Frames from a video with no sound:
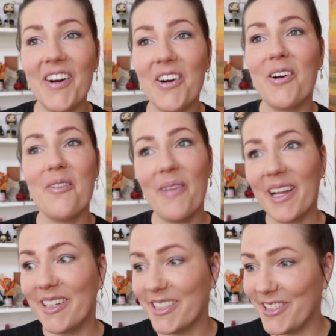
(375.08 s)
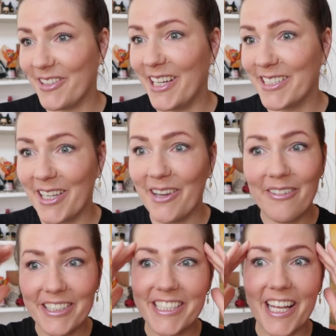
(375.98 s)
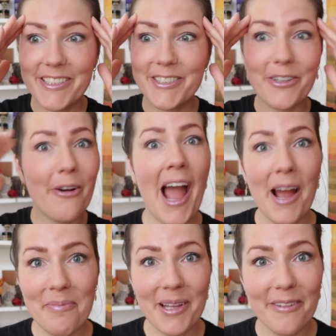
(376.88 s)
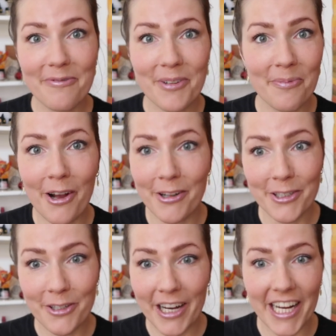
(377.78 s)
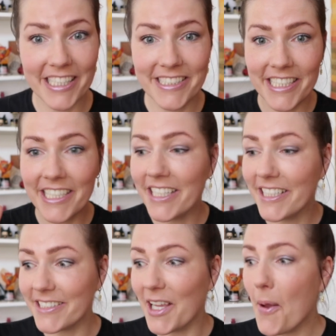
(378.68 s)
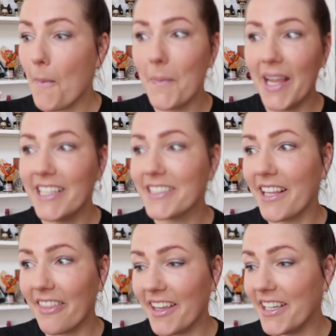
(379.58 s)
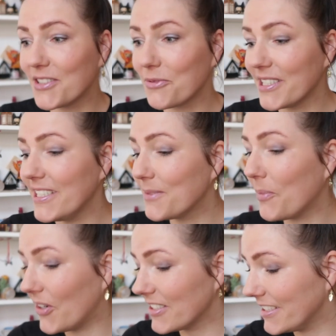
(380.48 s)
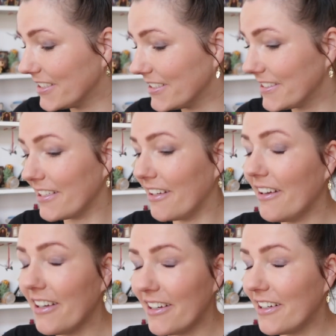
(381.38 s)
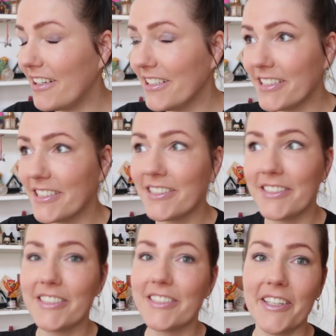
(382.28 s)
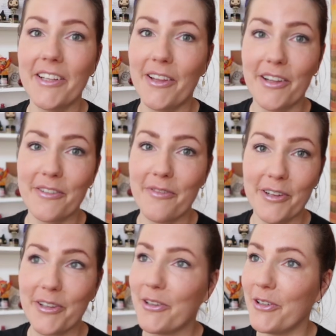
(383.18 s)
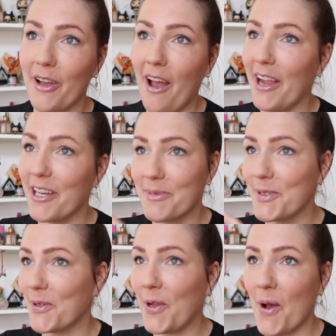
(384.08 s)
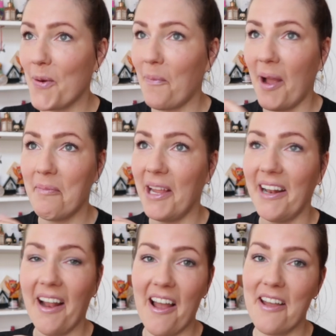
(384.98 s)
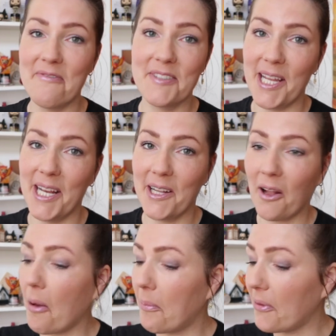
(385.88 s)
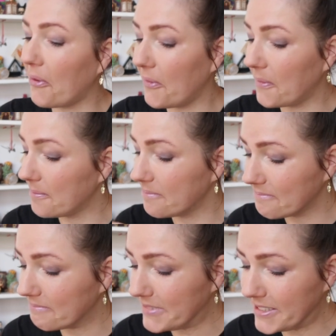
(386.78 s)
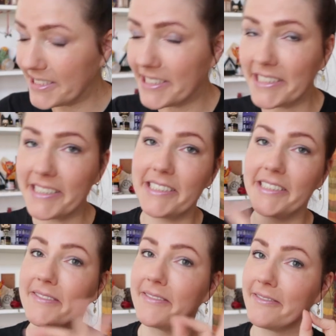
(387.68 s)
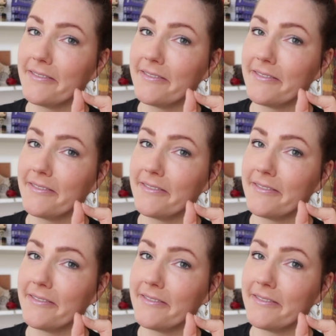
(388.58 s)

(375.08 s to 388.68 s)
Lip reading: Oh my gosh, you guys, I always get so happy from Cauldron Crate. She does amazing things with these boxes. Oh, and there's just a lot of good items to come. I mean, I've seen a couple. Oh,